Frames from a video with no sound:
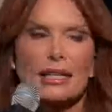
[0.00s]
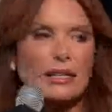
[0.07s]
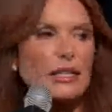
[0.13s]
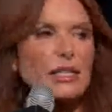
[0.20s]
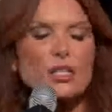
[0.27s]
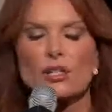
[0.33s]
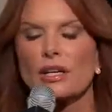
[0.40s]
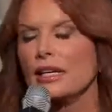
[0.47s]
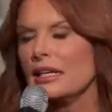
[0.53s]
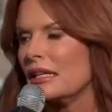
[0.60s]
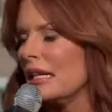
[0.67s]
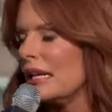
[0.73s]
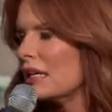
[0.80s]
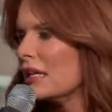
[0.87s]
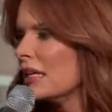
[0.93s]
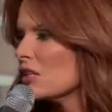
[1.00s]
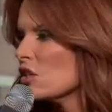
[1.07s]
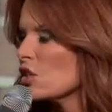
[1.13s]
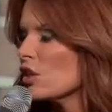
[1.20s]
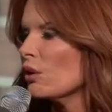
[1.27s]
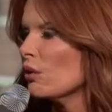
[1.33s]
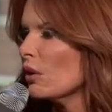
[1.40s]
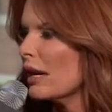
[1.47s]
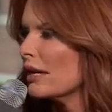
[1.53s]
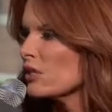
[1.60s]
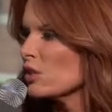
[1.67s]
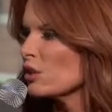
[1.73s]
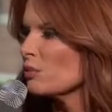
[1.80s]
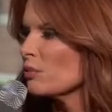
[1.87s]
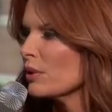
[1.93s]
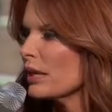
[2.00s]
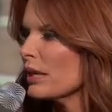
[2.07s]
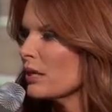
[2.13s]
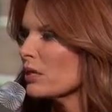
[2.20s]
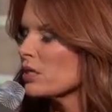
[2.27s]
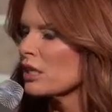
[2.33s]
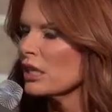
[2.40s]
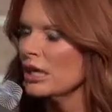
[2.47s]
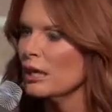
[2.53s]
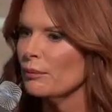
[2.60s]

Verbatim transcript: it illustrated in the show Answered Prayers